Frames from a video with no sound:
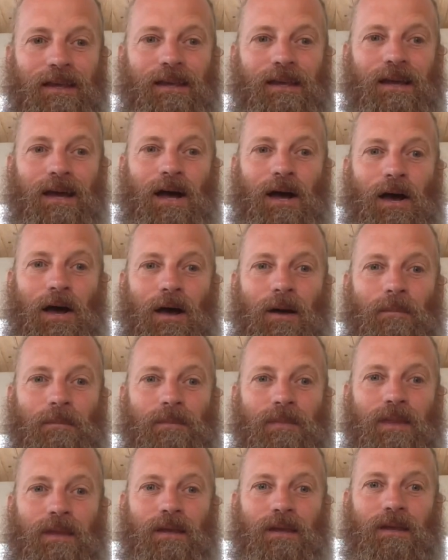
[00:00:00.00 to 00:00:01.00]

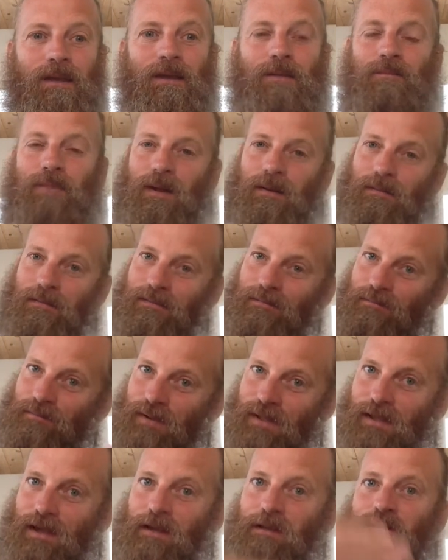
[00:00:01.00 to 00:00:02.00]
But
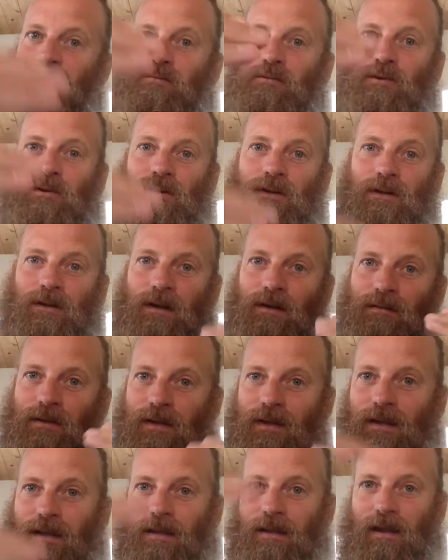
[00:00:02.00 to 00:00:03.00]
because
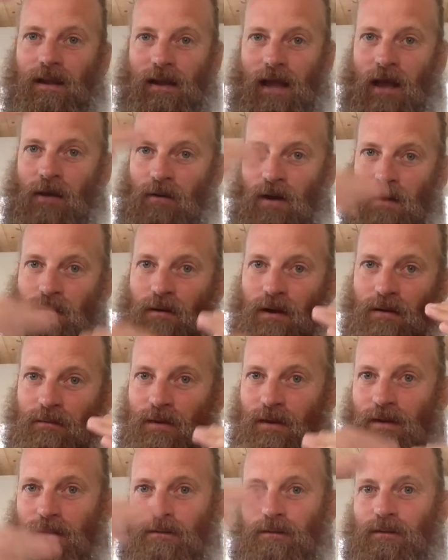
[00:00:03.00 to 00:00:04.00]
now I'm
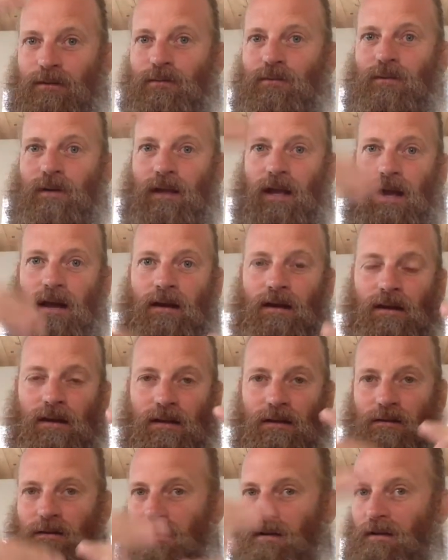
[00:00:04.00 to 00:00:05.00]
living in two
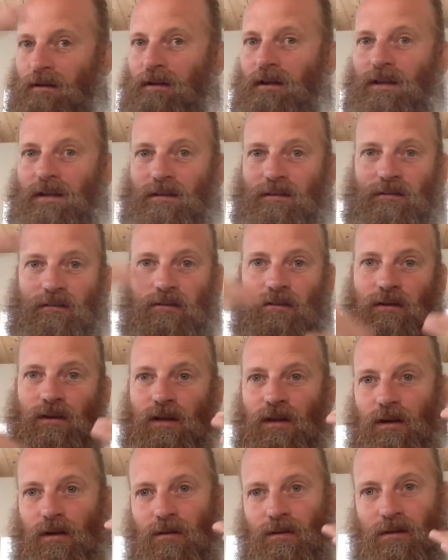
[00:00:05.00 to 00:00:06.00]
realities at least,
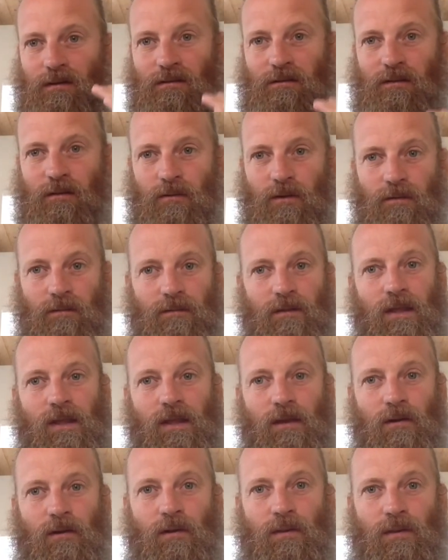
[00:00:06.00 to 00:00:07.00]
this sort of
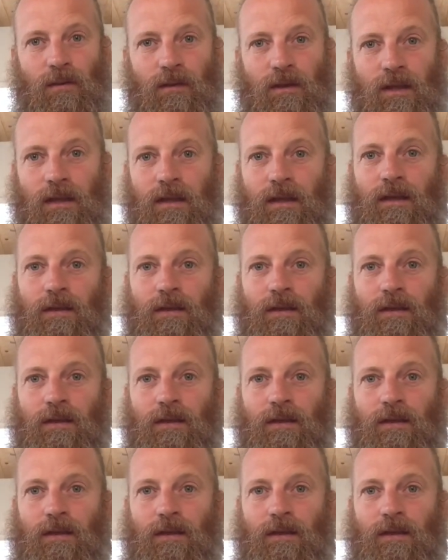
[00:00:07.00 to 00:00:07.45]
earthly